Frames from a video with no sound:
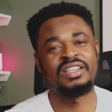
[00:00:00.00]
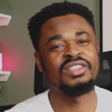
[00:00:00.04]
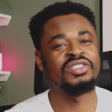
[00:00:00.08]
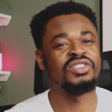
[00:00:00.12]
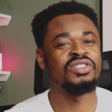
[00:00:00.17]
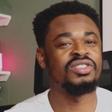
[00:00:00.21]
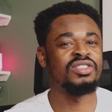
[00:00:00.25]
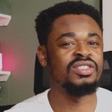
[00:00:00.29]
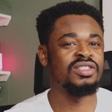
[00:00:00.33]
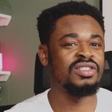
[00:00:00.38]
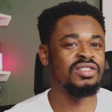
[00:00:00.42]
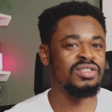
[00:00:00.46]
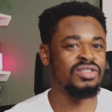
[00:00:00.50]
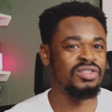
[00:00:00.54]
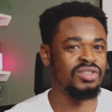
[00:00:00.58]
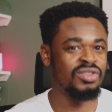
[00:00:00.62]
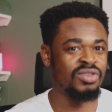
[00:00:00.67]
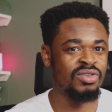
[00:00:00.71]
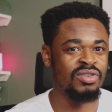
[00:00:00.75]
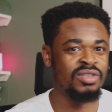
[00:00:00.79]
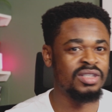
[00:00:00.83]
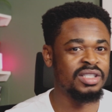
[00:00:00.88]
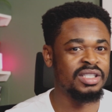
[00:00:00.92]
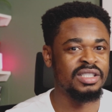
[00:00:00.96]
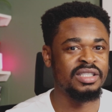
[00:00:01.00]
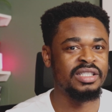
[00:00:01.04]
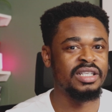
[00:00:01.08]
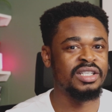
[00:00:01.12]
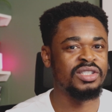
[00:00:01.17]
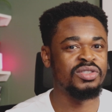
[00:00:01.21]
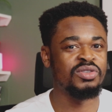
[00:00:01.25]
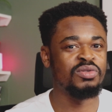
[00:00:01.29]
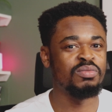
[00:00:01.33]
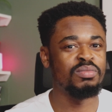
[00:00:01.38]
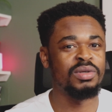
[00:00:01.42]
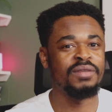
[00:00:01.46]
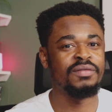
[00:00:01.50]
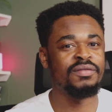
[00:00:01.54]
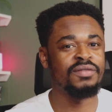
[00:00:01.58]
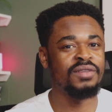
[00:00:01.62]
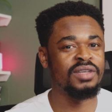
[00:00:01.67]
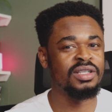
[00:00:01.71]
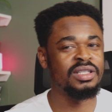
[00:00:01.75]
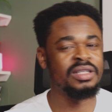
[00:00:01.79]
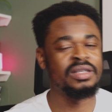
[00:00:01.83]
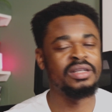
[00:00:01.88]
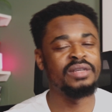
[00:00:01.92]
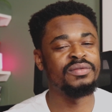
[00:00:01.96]
there's surely there should be
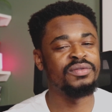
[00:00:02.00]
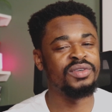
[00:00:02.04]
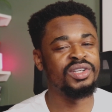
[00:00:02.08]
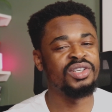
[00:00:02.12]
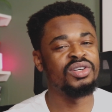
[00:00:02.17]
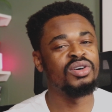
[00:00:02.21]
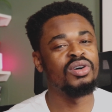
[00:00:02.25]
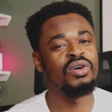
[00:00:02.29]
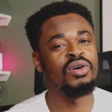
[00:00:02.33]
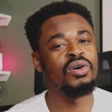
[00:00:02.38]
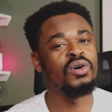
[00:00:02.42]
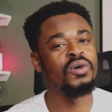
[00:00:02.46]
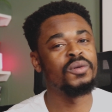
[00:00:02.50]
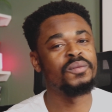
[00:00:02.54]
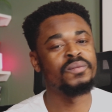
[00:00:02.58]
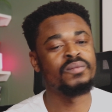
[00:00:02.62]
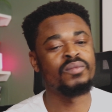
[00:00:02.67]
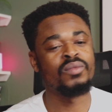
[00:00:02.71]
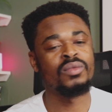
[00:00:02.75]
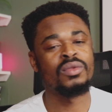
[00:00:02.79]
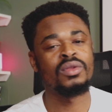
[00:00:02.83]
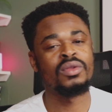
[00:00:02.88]
free delivery or